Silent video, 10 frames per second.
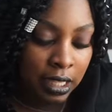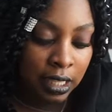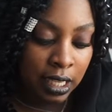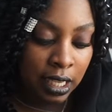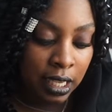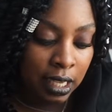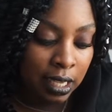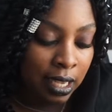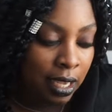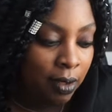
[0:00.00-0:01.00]
the
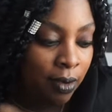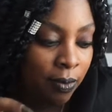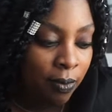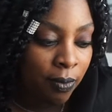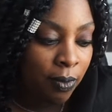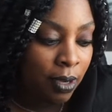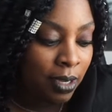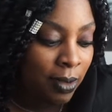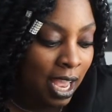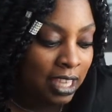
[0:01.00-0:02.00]

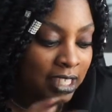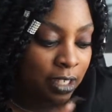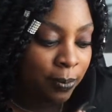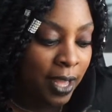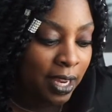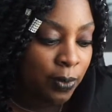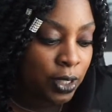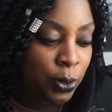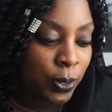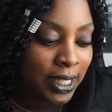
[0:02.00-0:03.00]
eyeshadow palette was
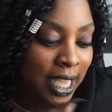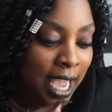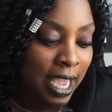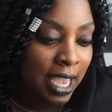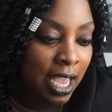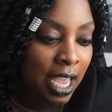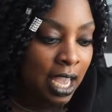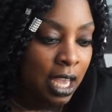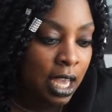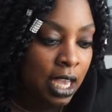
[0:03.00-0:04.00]
28,
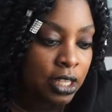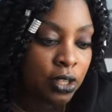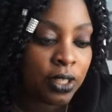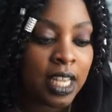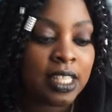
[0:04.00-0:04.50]
and so that's